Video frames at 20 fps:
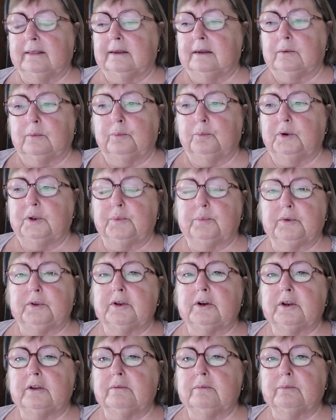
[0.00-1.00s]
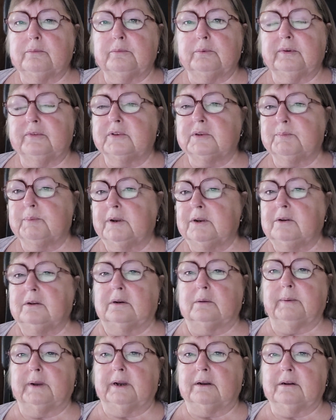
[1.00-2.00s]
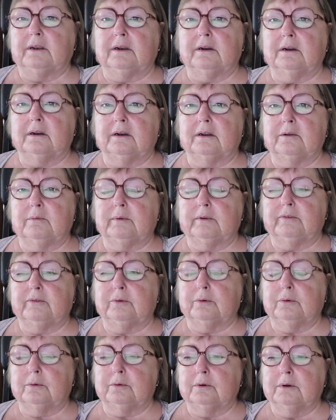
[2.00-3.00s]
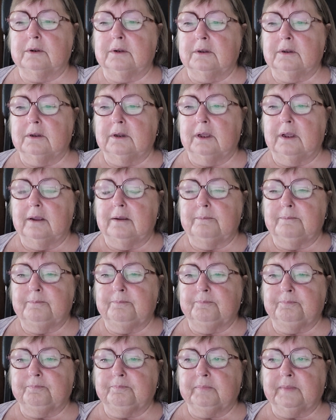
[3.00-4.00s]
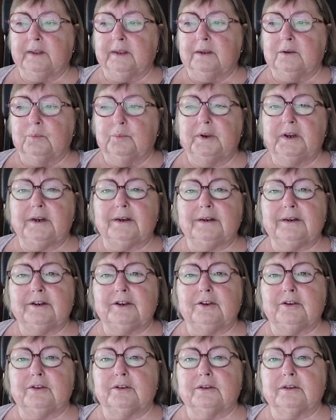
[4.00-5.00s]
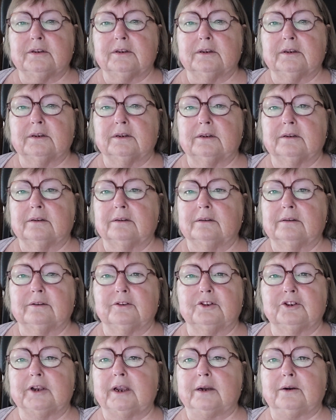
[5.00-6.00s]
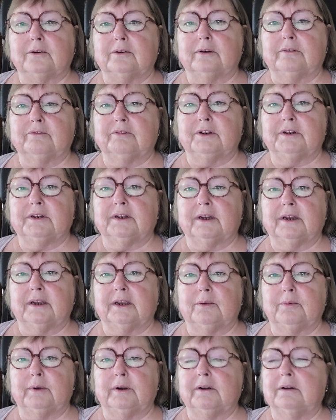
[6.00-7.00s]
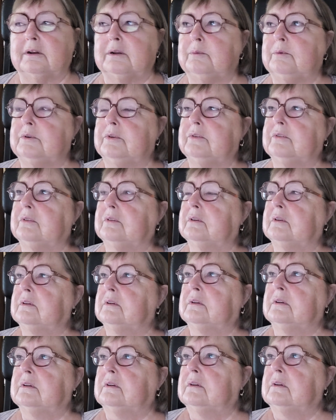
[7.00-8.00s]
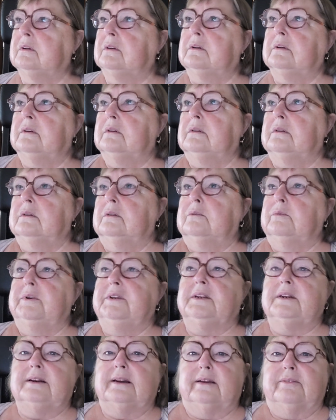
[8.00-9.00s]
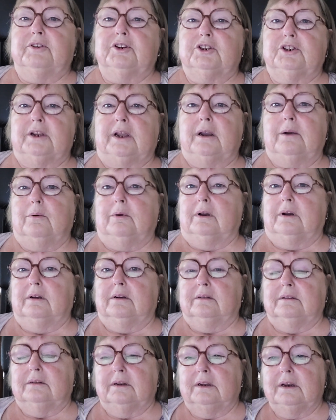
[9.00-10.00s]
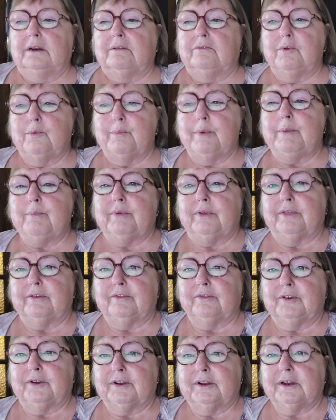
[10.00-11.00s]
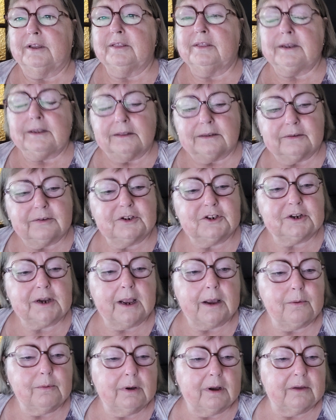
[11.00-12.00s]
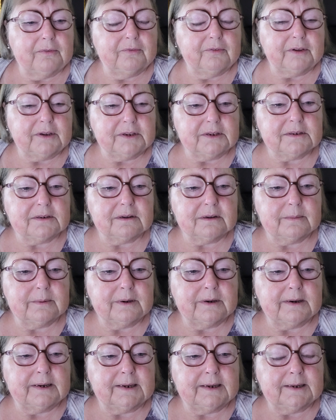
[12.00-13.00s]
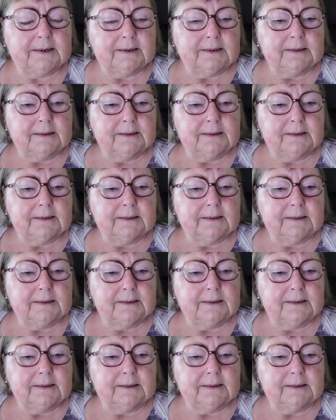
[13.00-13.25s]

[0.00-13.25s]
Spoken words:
I've spoken about it, I know, before. We didn't used to shower every day we didn't have a shower. I don't remember I think the first time I